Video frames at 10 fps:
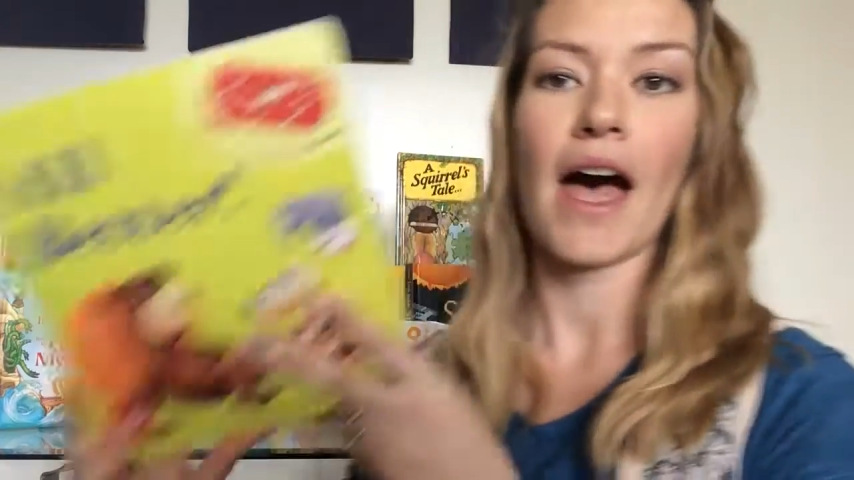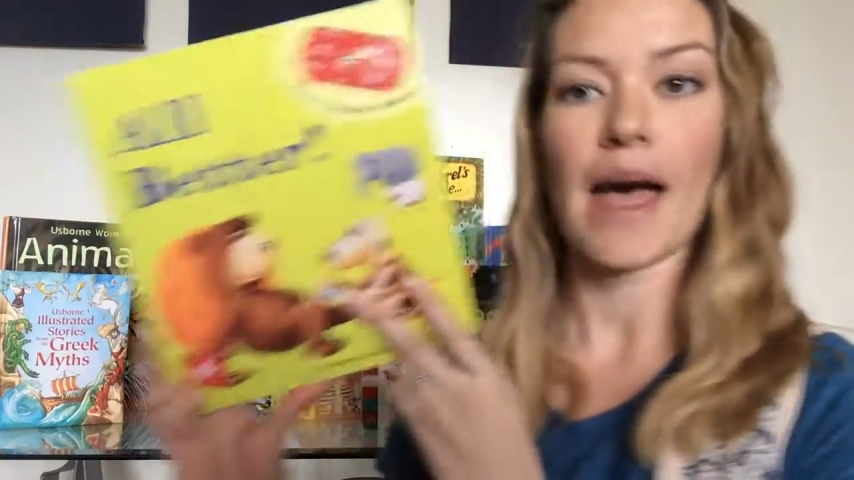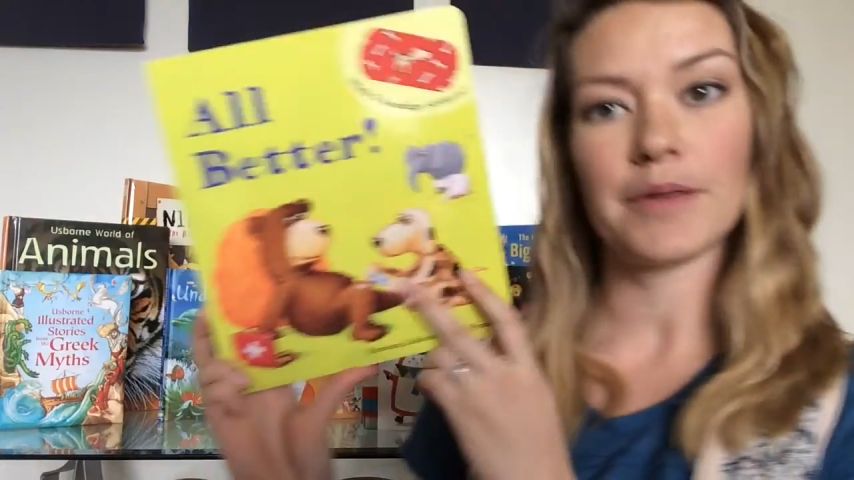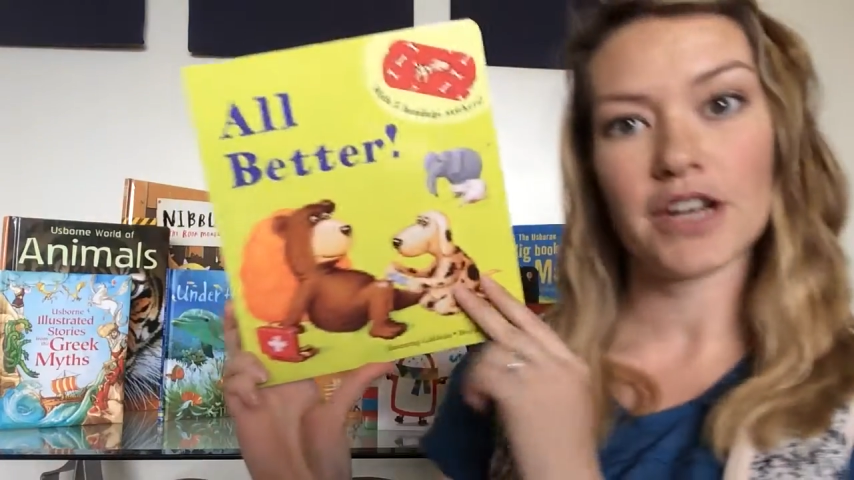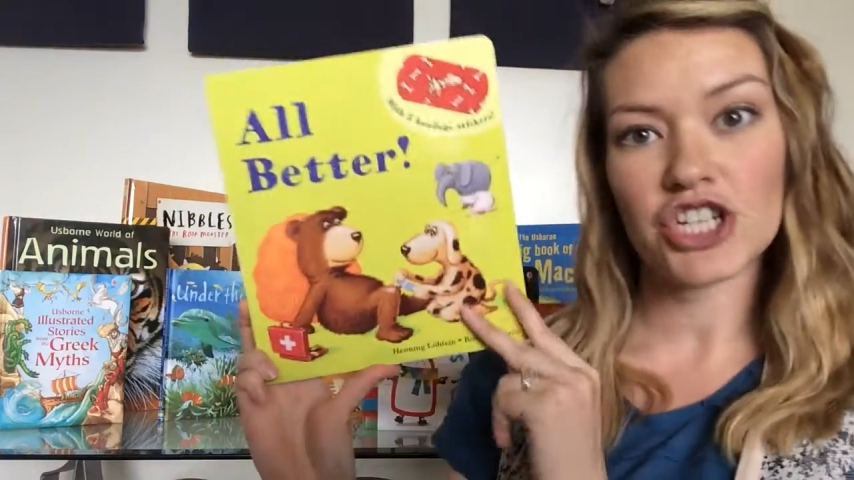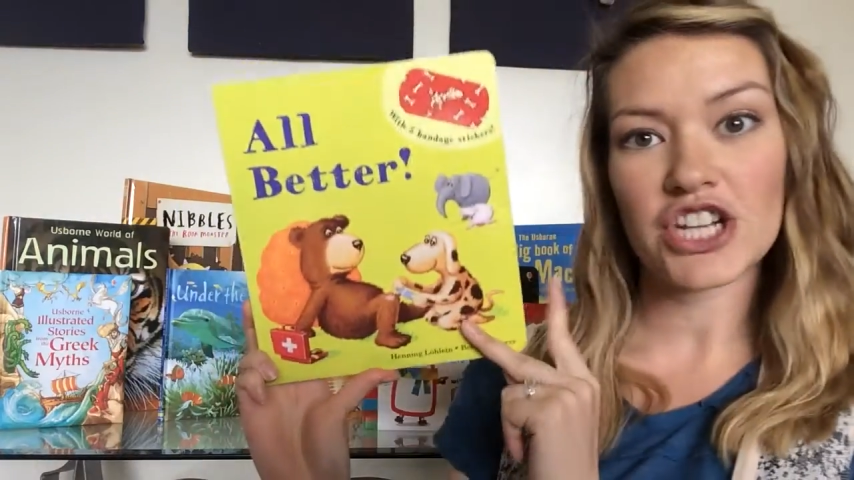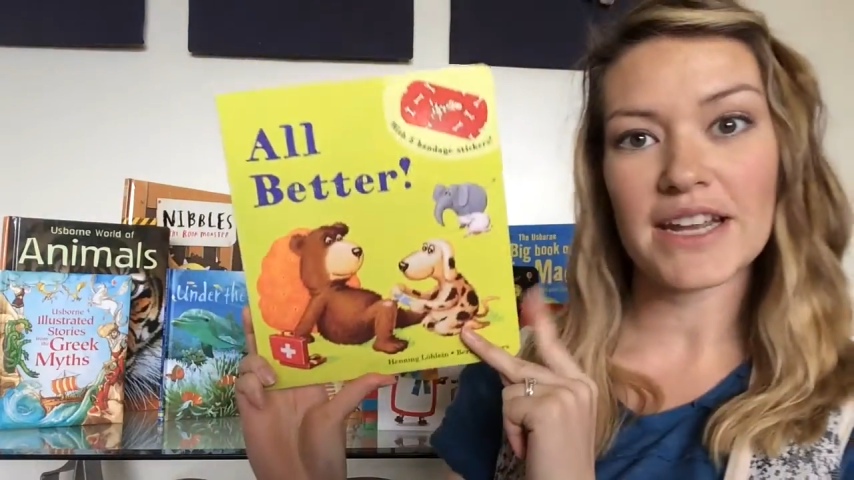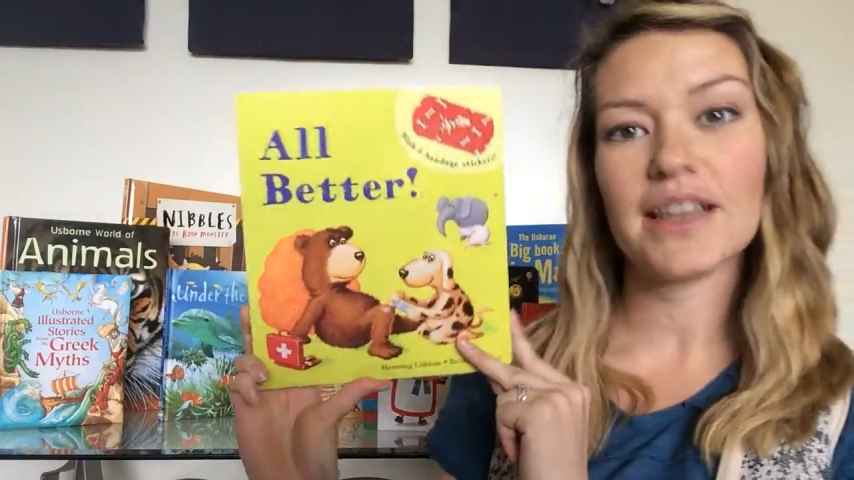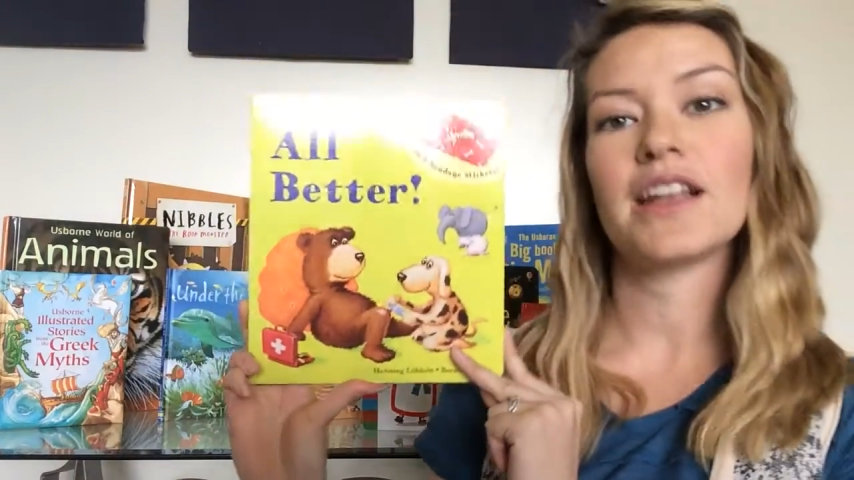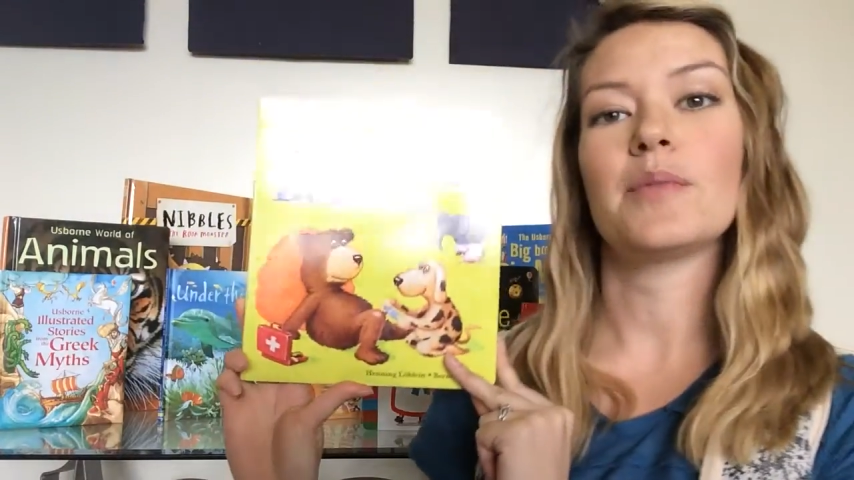I'm going to
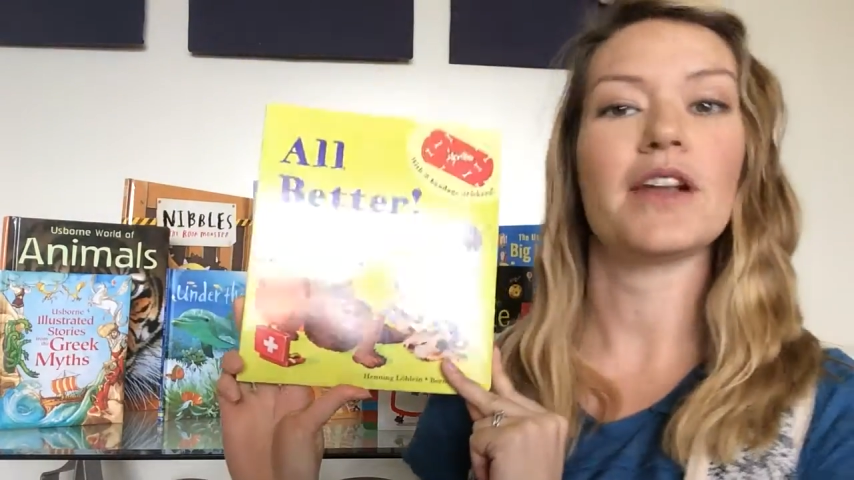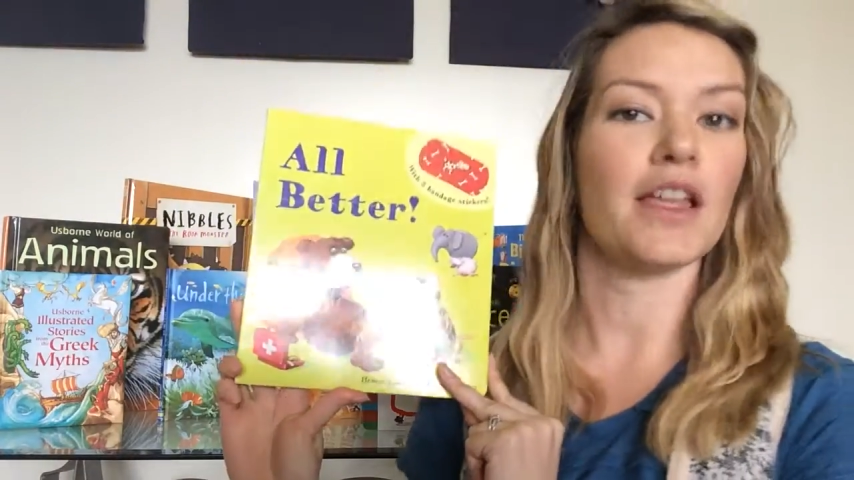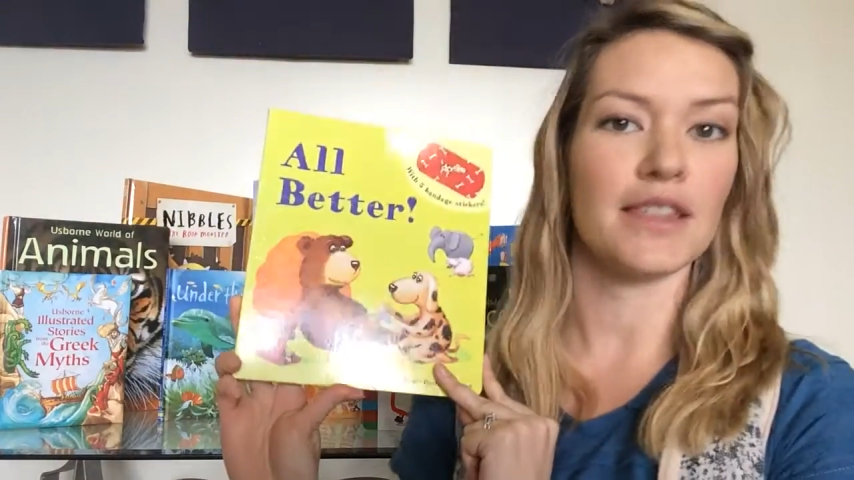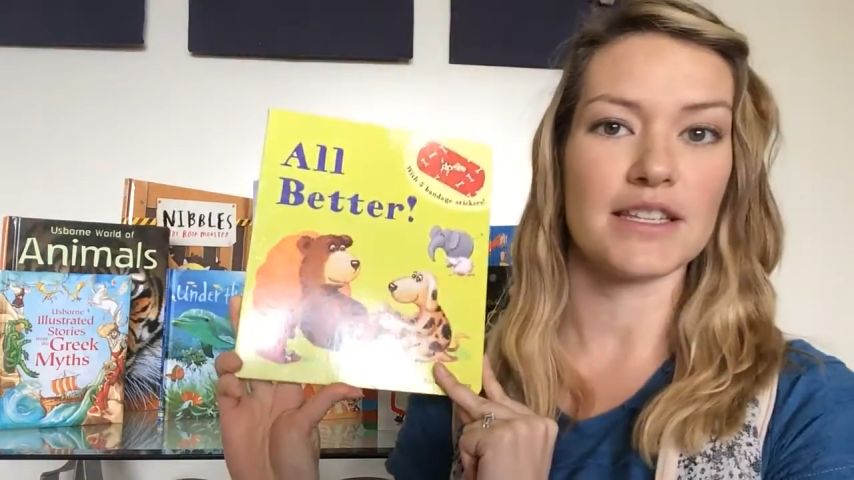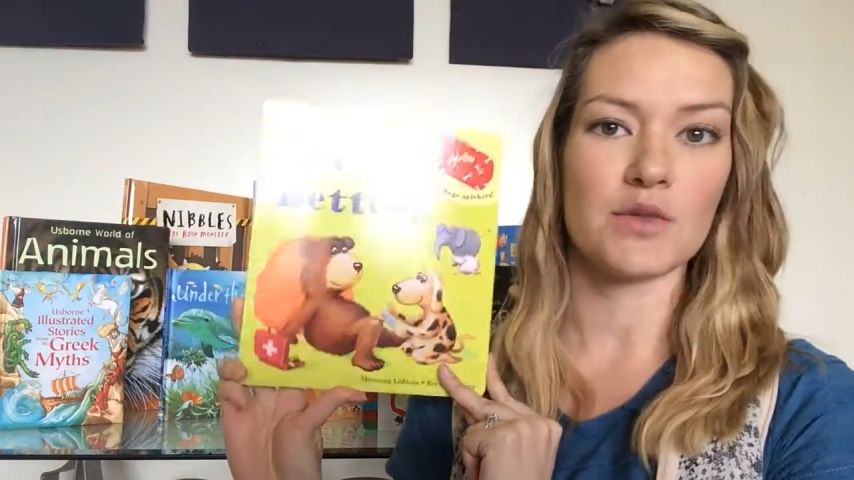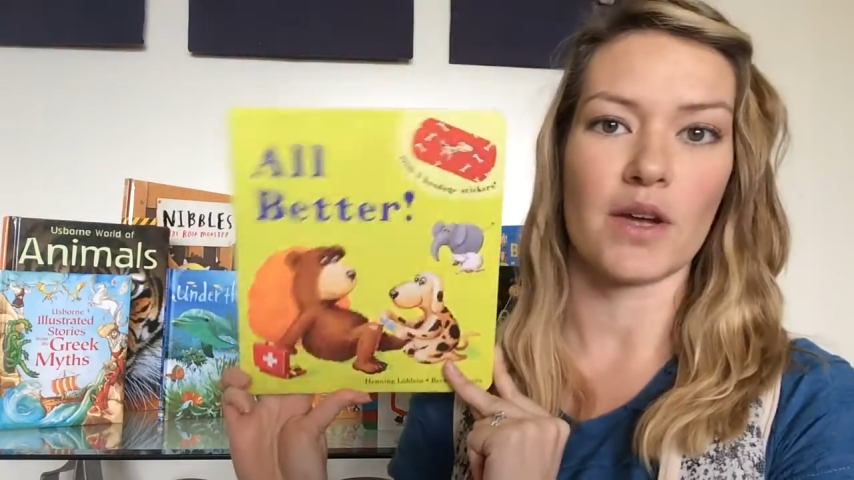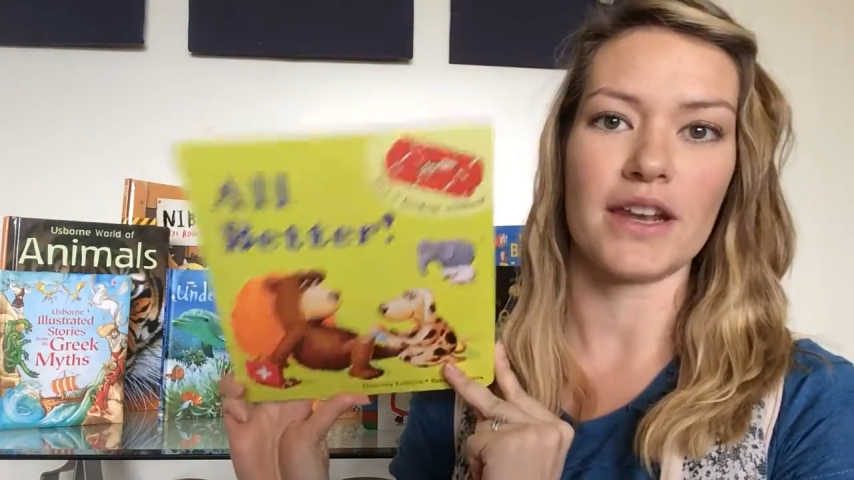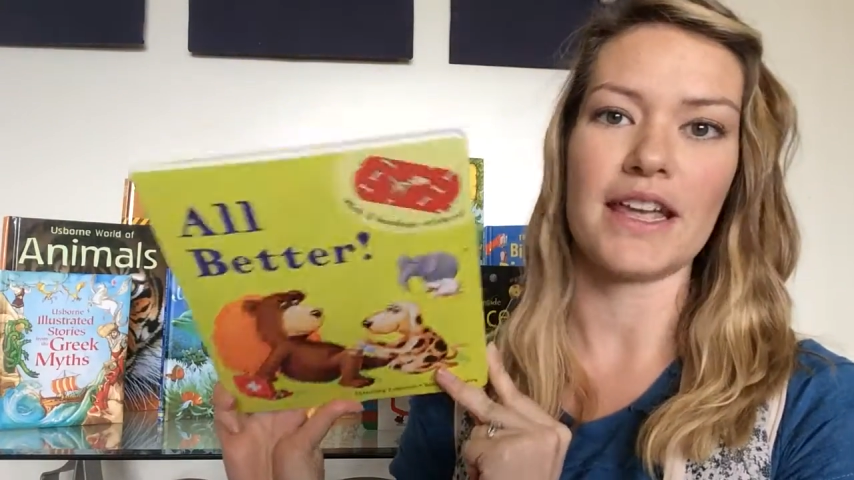cheat a little bit on this one.